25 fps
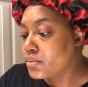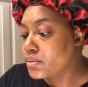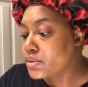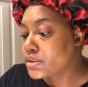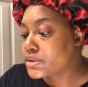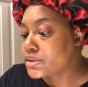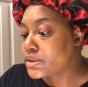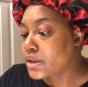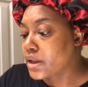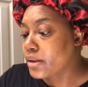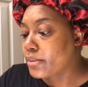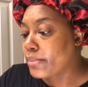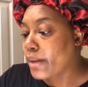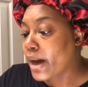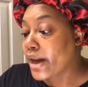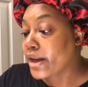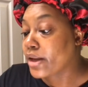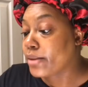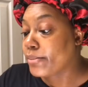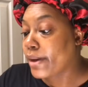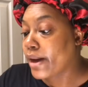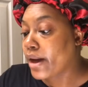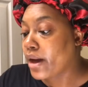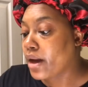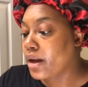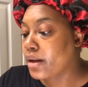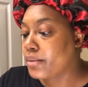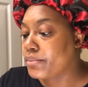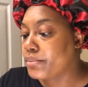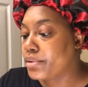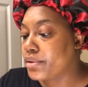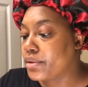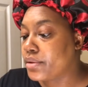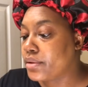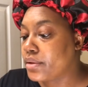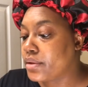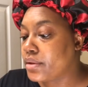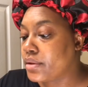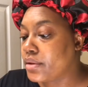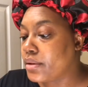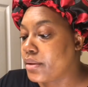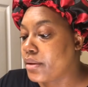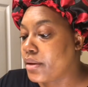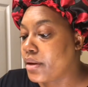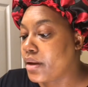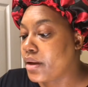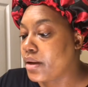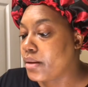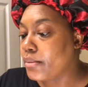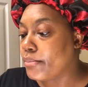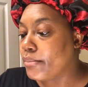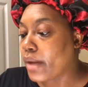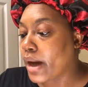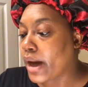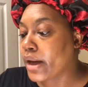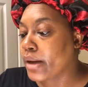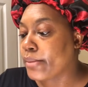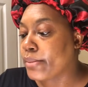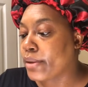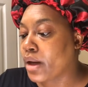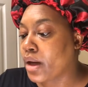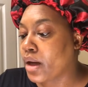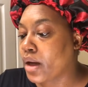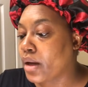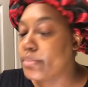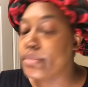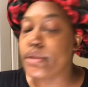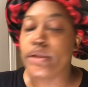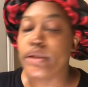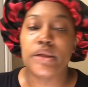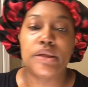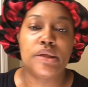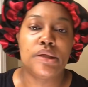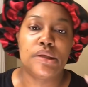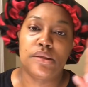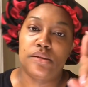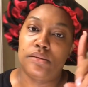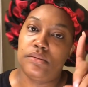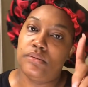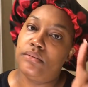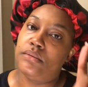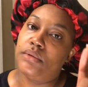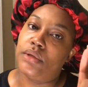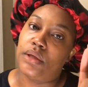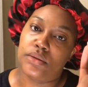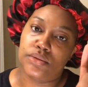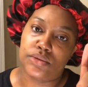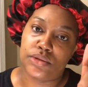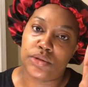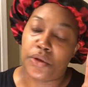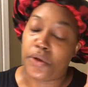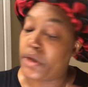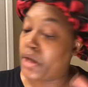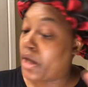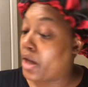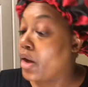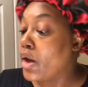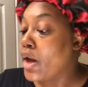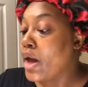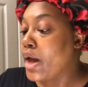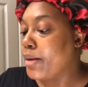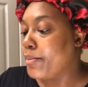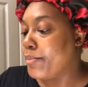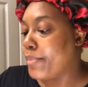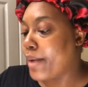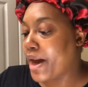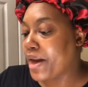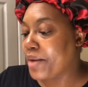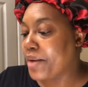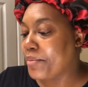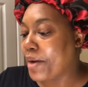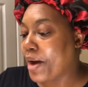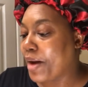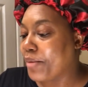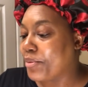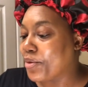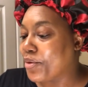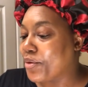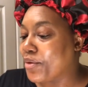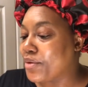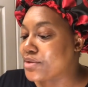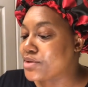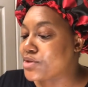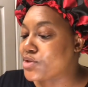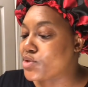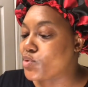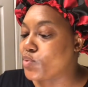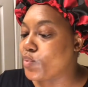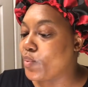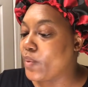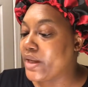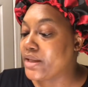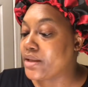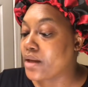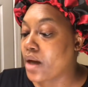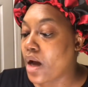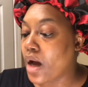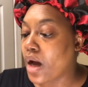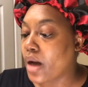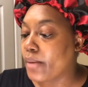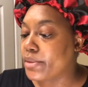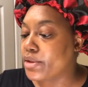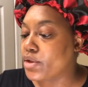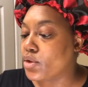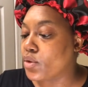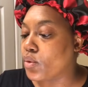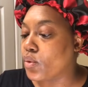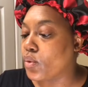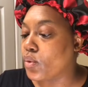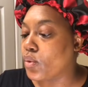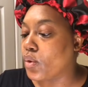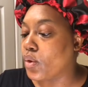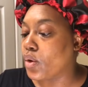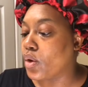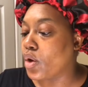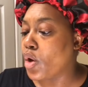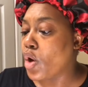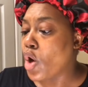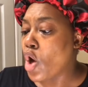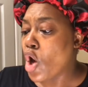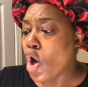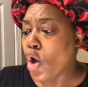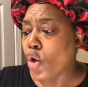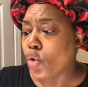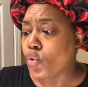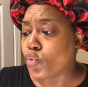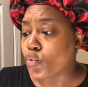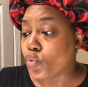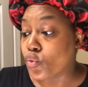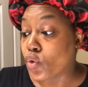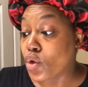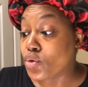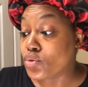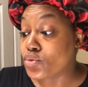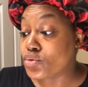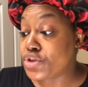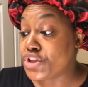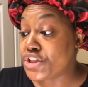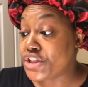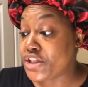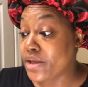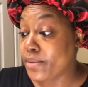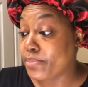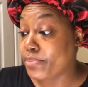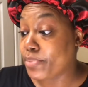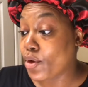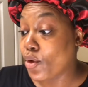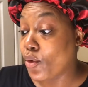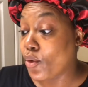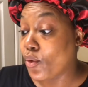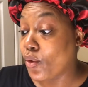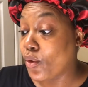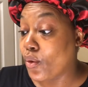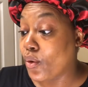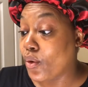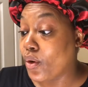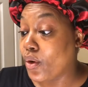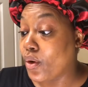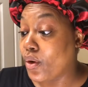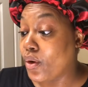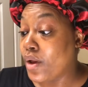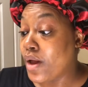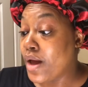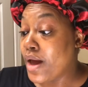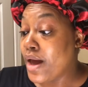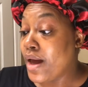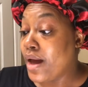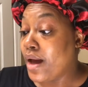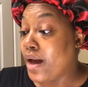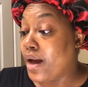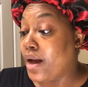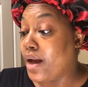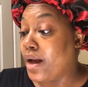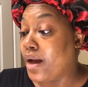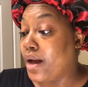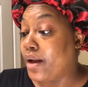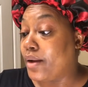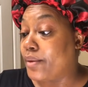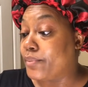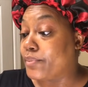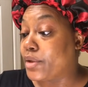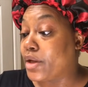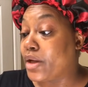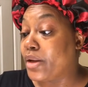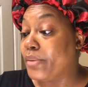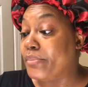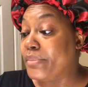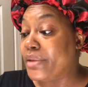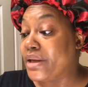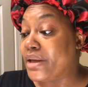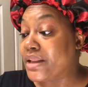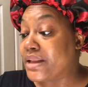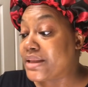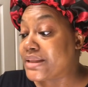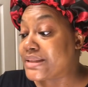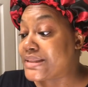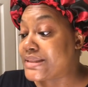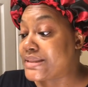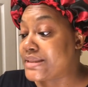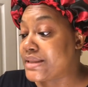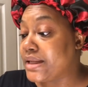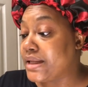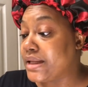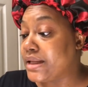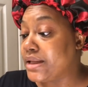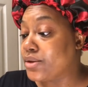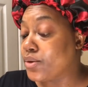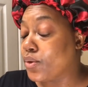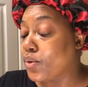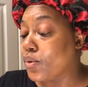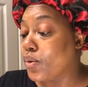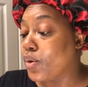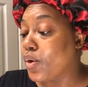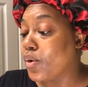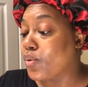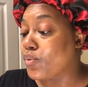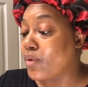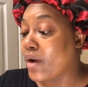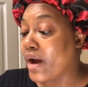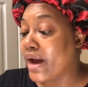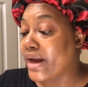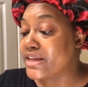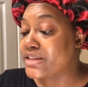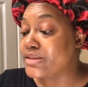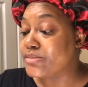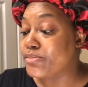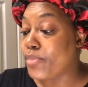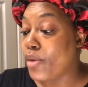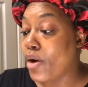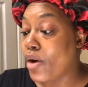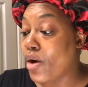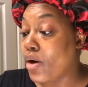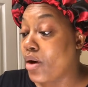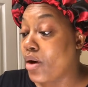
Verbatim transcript: what's that? Biobab. Biobab. Don't sorry y'all. Biobab oil, sweet almond oil, rosehip oil, um, camilla seed oil, rice